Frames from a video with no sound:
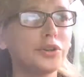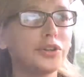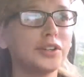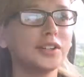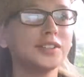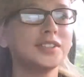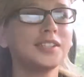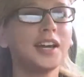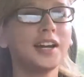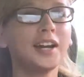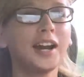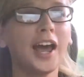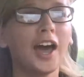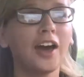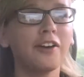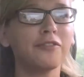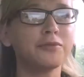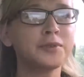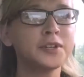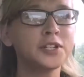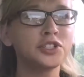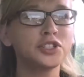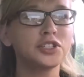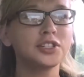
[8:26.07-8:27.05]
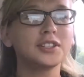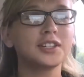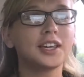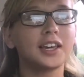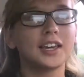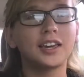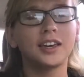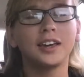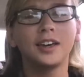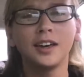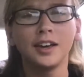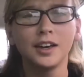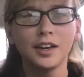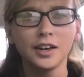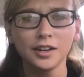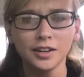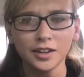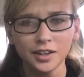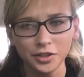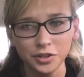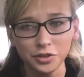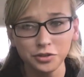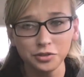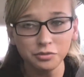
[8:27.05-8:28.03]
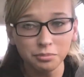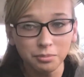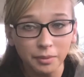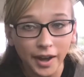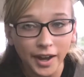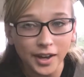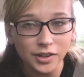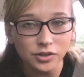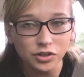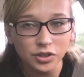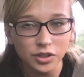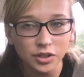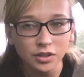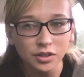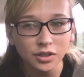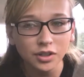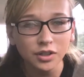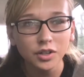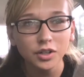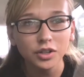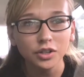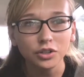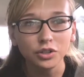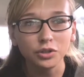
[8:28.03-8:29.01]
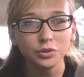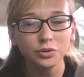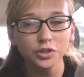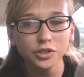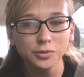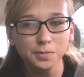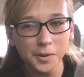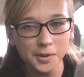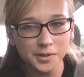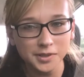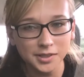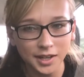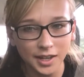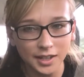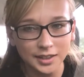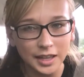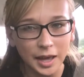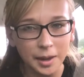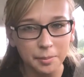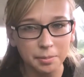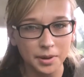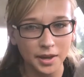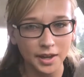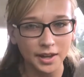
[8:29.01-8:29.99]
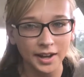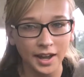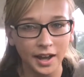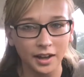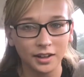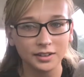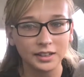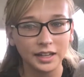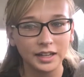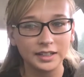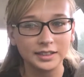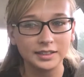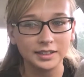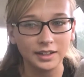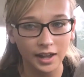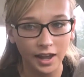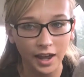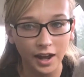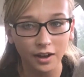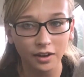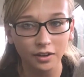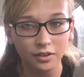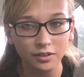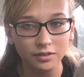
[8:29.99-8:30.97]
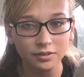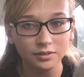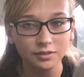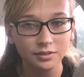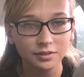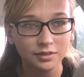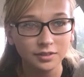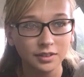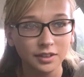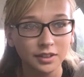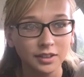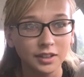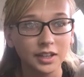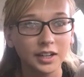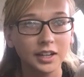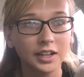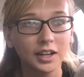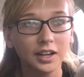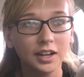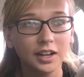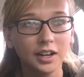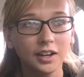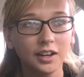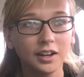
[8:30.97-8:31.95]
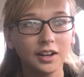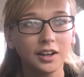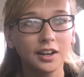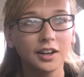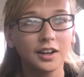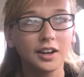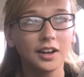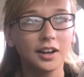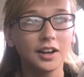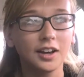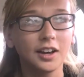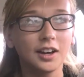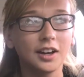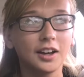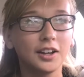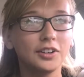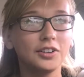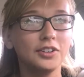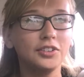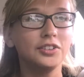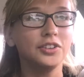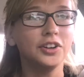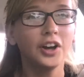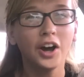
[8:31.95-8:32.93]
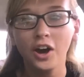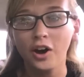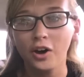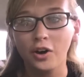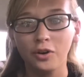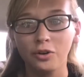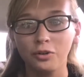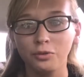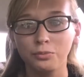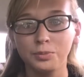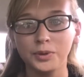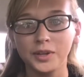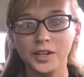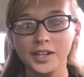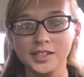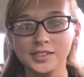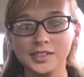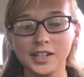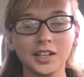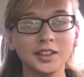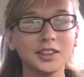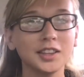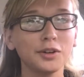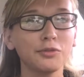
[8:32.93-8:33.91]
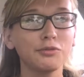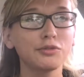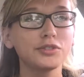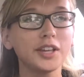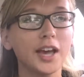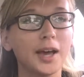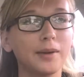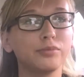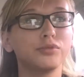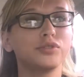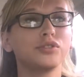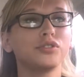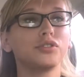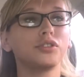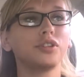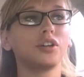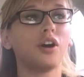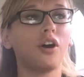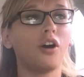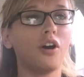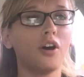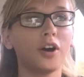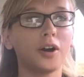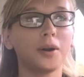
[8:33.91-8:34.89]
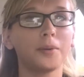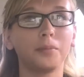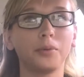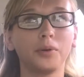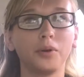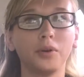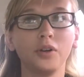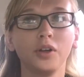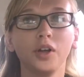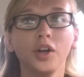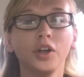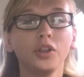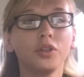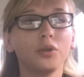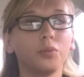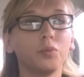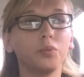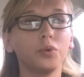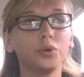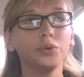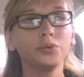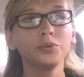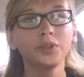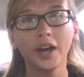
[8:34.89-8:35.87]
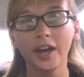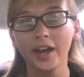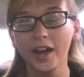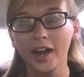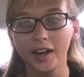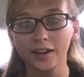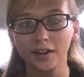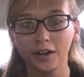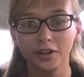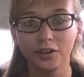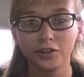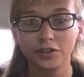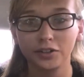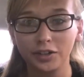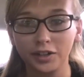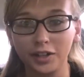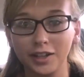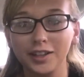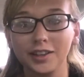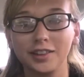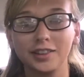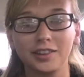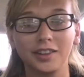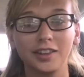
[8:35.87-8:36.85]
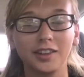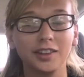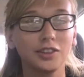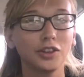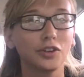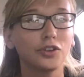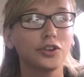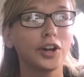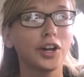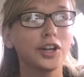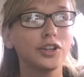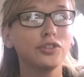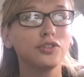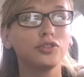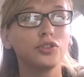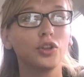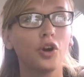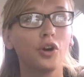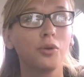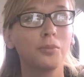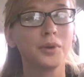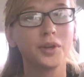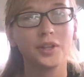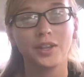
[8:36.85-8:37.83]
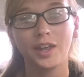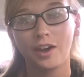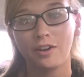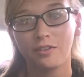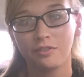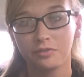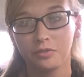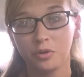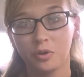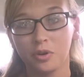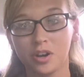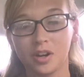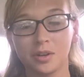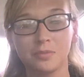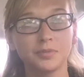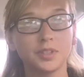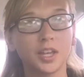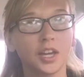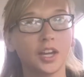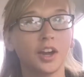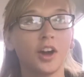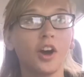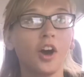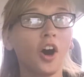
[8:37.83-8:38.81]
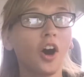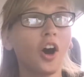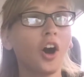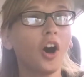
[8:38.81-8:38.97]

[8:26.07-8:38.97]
you're 10.5 weeks. She's like, can you imagine? You were supposed to get that pin out, like, now. Like, no, because that thing was absolutely horrible. The wound I had underneath it, the granuloma that formed, like,